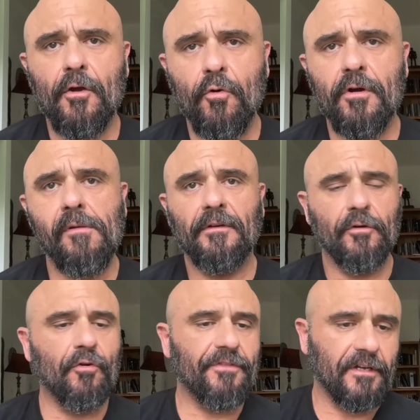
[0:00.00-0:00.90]
or, or,
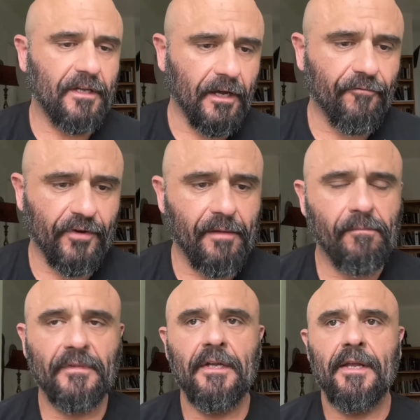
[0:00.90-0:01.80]
or the recovery.
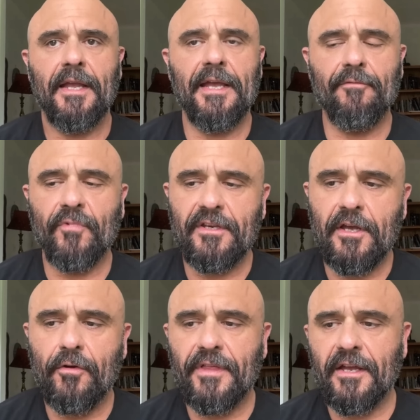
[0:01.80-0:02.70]
And we
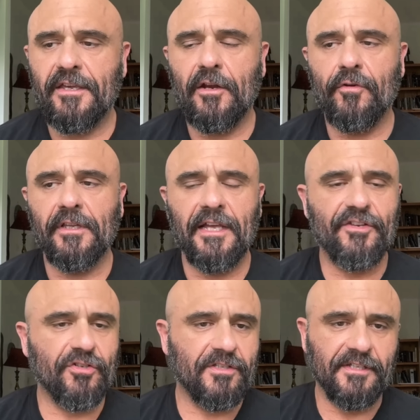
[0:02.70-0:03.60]
know that, you know,
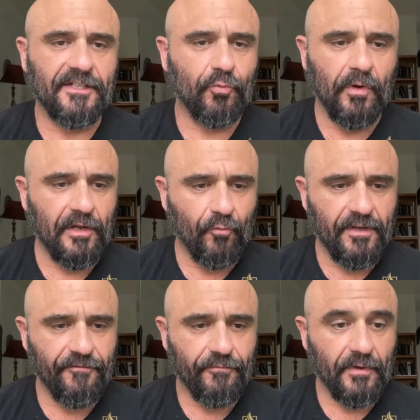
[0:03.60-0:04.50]
Galatians 6 1,
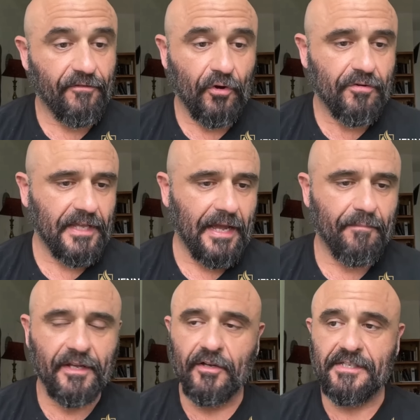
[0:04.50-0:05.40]
we, we've heard that
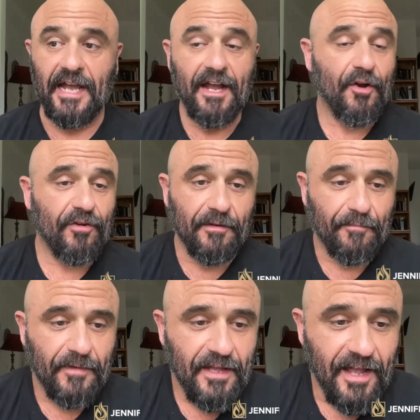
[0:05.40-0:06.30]
because I heard it,
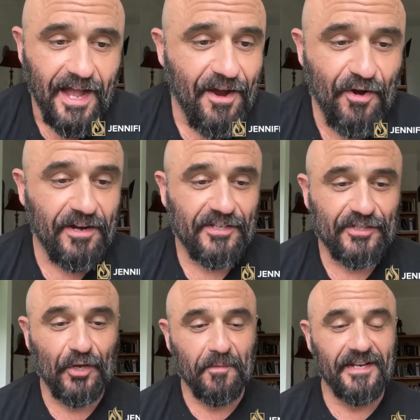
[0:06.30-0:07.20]
I heard it
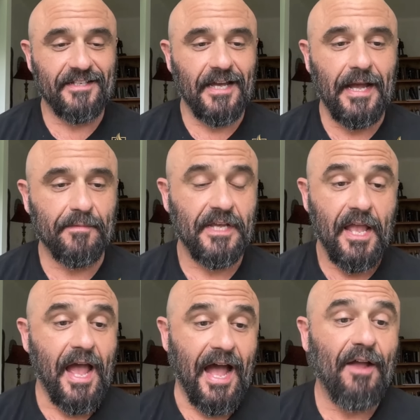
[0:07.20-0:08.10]
so many times.
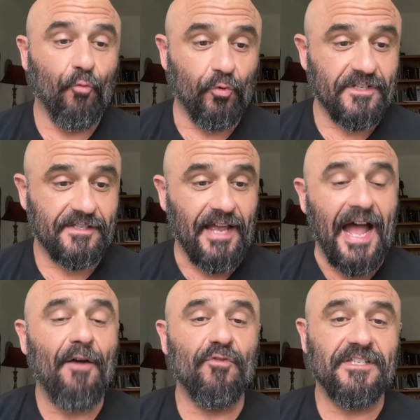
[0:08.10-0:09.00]
I was,
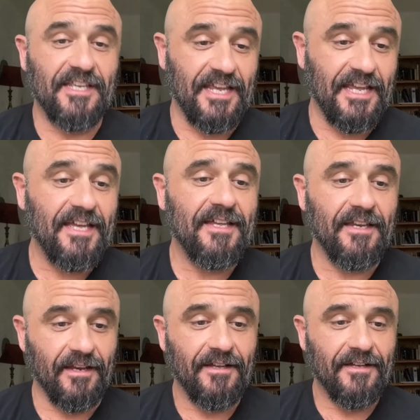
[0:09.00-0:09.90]
I was
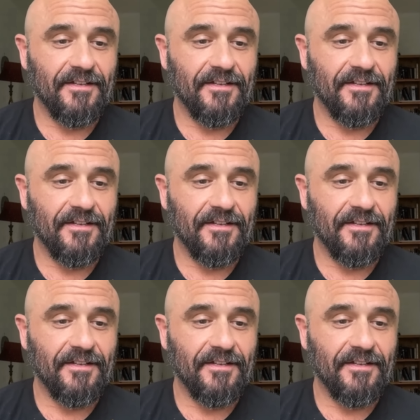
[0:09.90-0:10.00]
in,